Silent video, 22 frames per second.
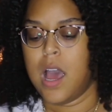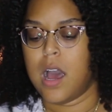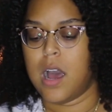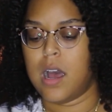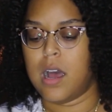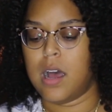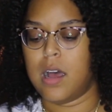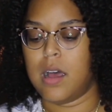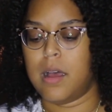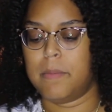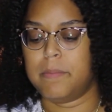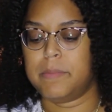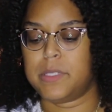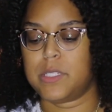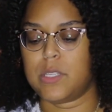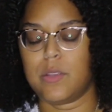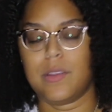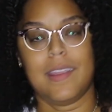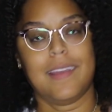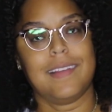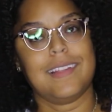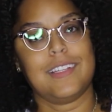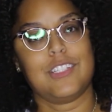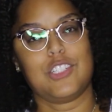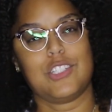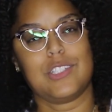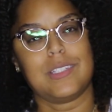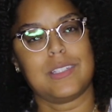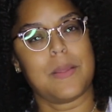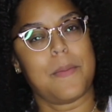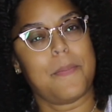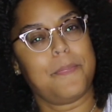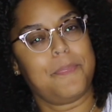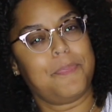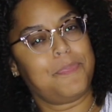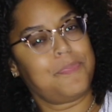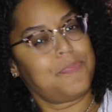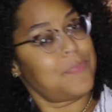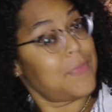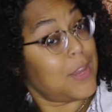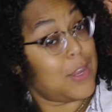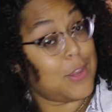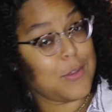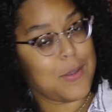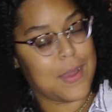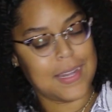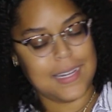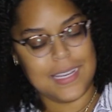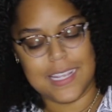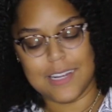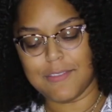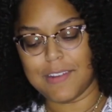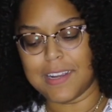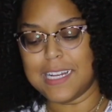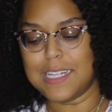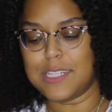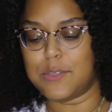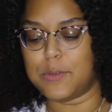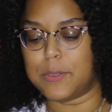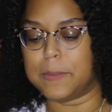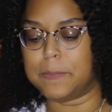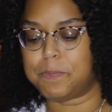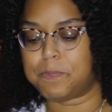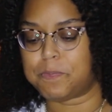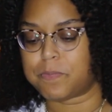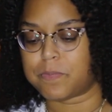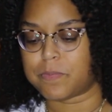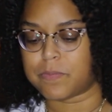So yeah, let's just go ahead and get right into it.